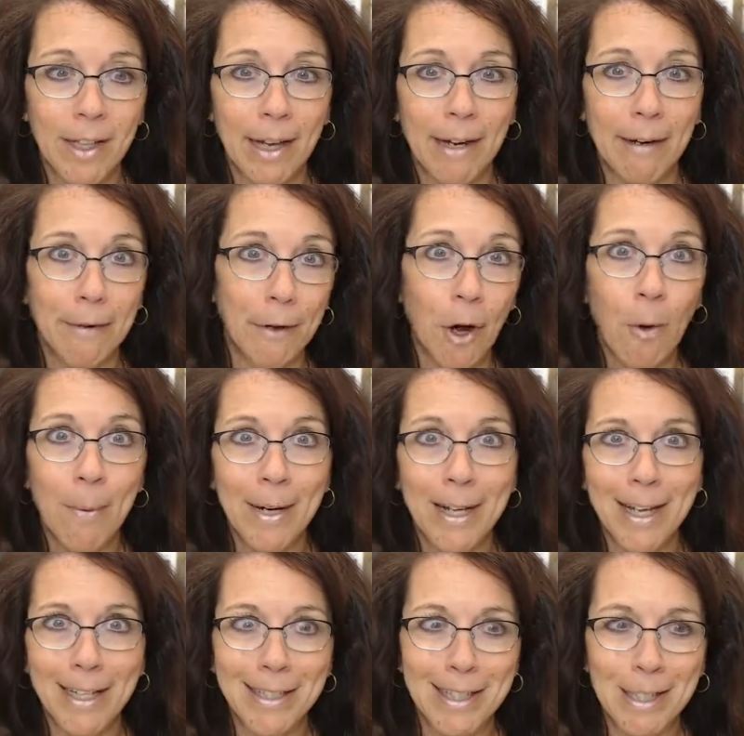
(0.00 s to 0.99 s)
Like
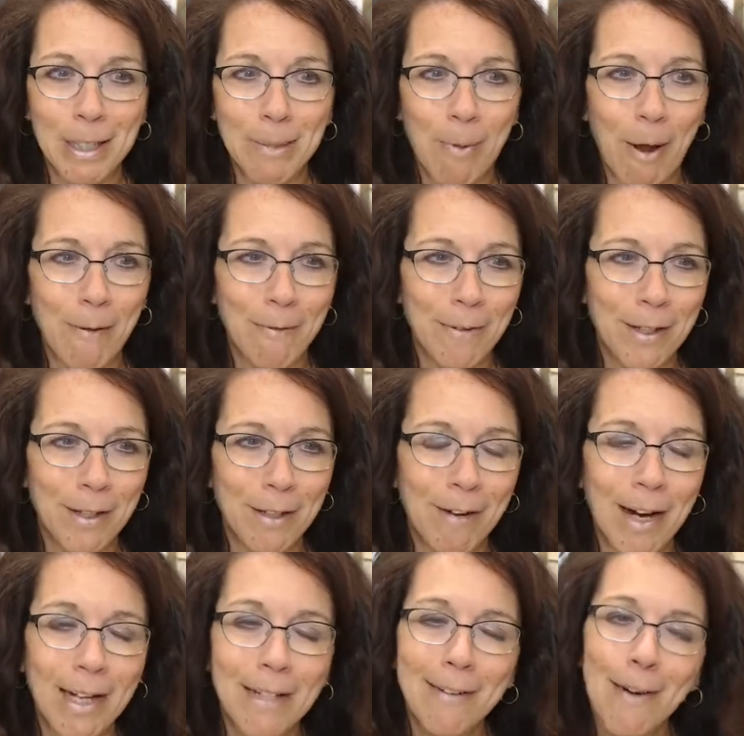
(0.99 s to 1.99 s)
nobody else eats mindfully, right?